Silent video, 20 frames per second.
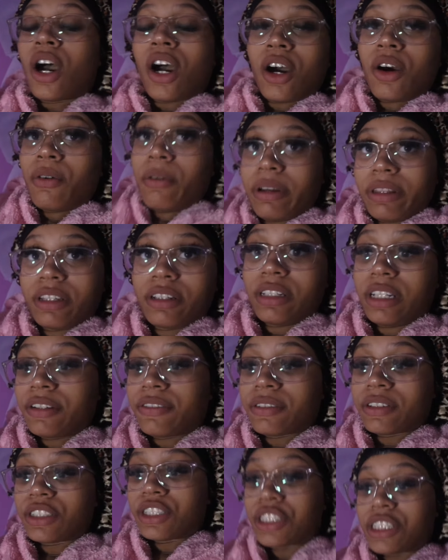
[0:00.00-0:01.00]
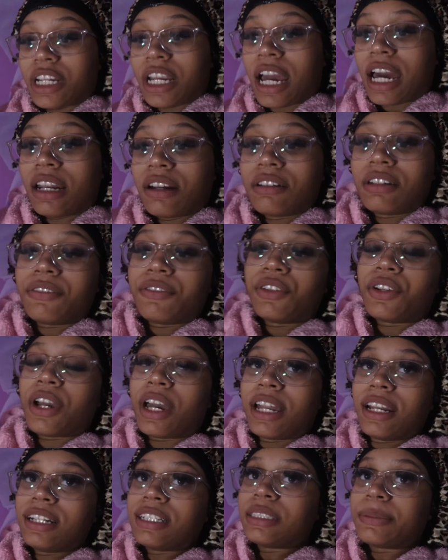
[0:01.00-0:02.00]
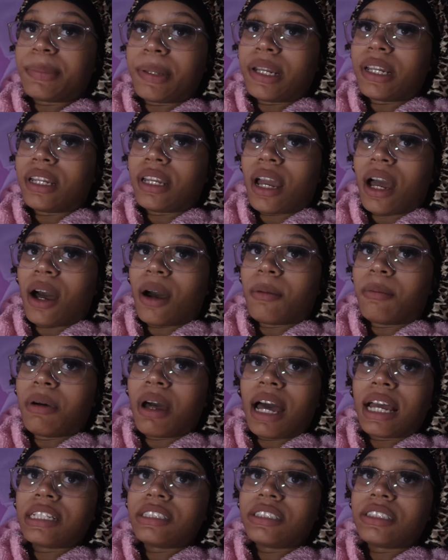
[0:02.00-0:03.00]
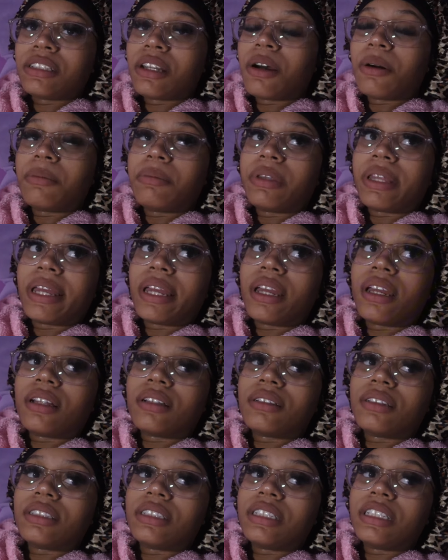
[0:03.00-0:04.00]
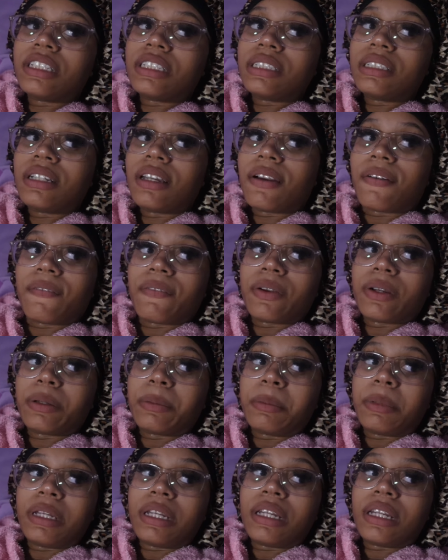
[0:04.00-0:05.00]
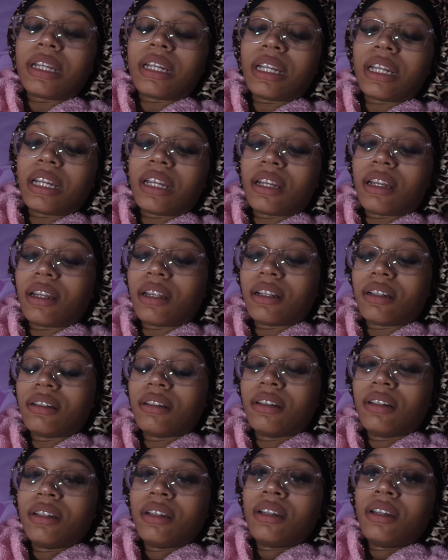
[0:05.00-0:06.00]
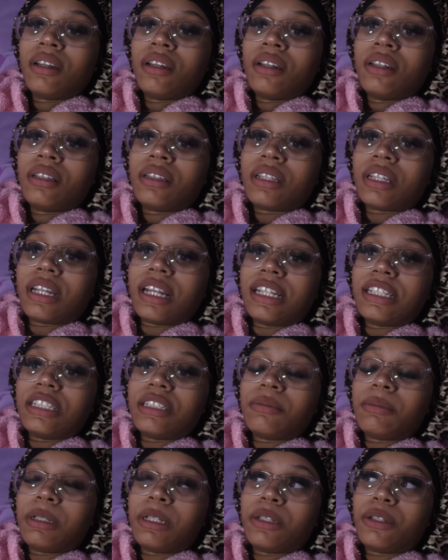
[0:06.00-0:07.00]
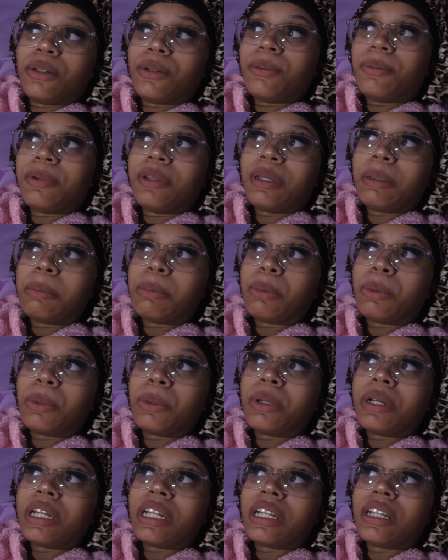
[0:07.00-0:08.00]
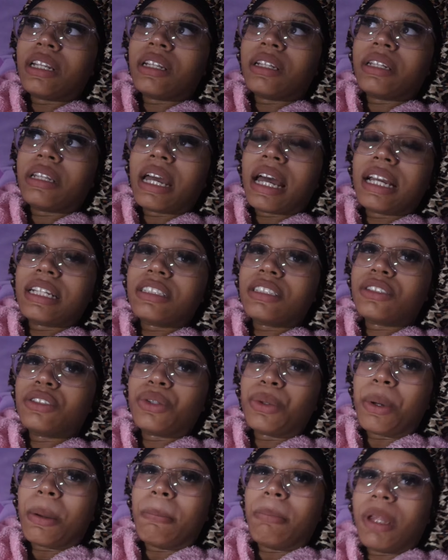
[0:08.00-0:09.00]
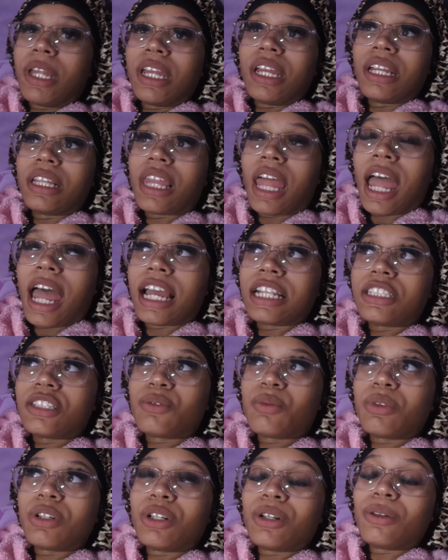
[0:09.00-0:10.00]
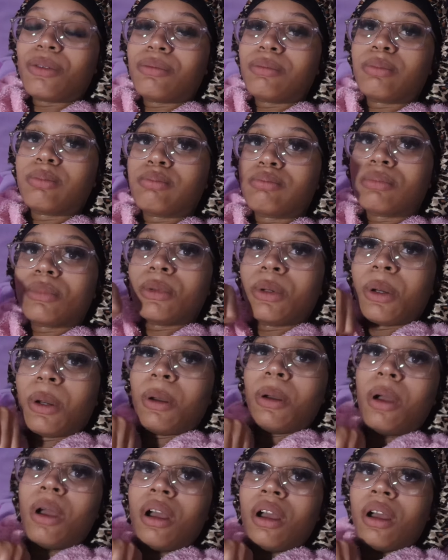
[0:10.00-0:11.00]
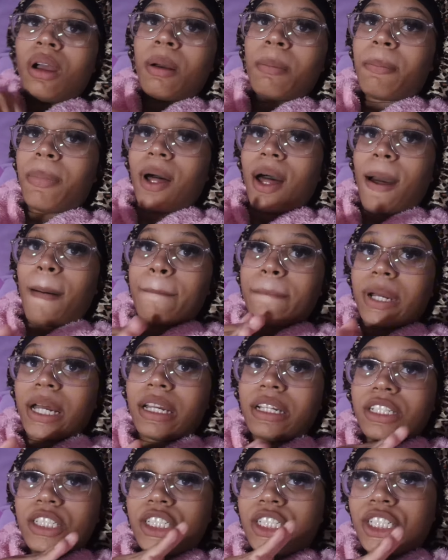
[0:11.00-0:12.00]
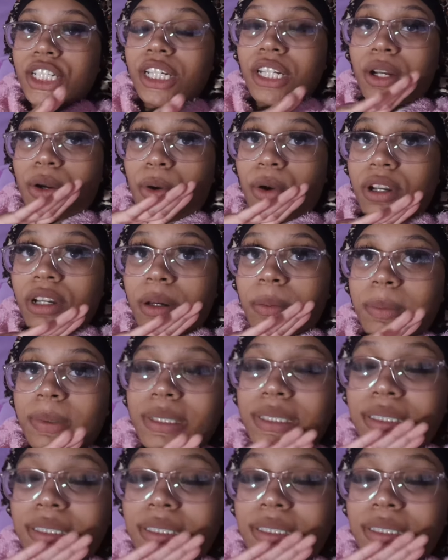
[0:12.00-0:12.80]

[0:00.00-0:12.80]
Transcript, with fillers: whole other different shit. I don't even know how to explain it, y'all, but I just hope that this year is good for me and that I just meet new people and I just do it big. Like, I just want to pop my shit on a